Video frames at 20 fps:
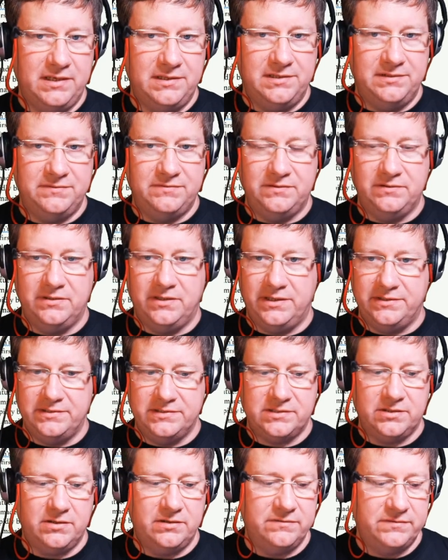If you like this
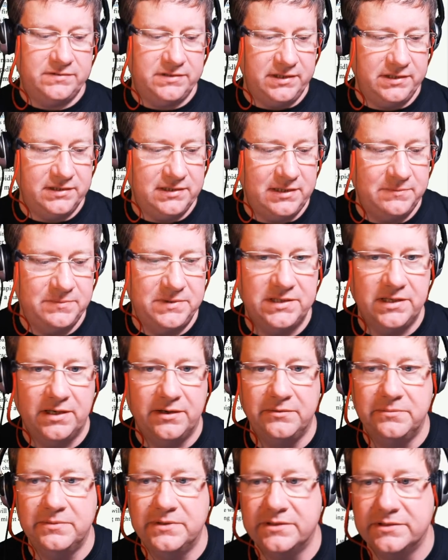kind of thing, let me know,
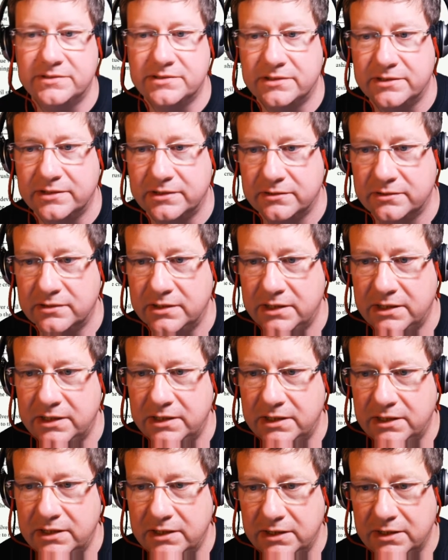because I can
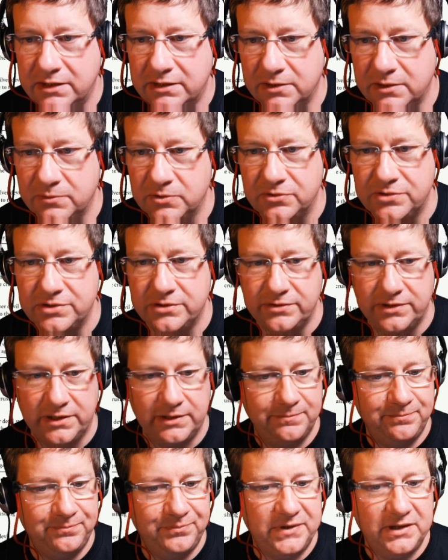keep on doing it.
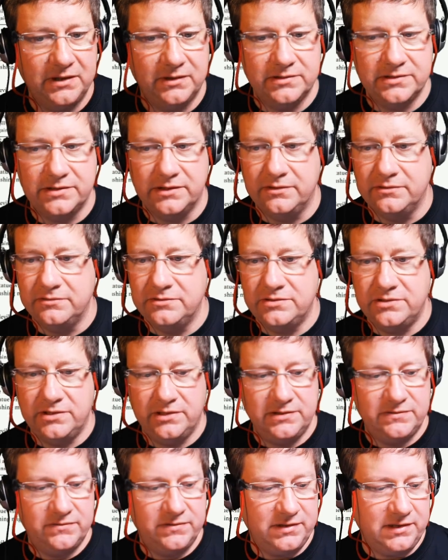So cheers
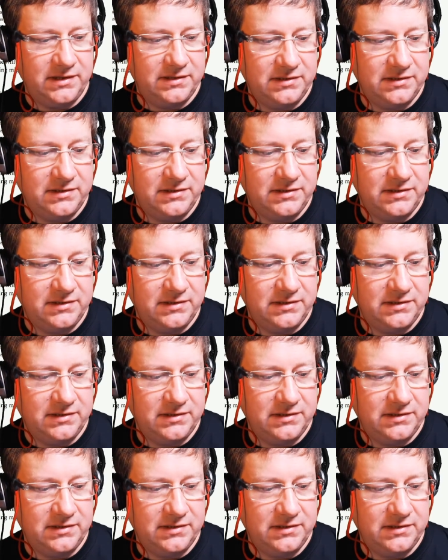for that.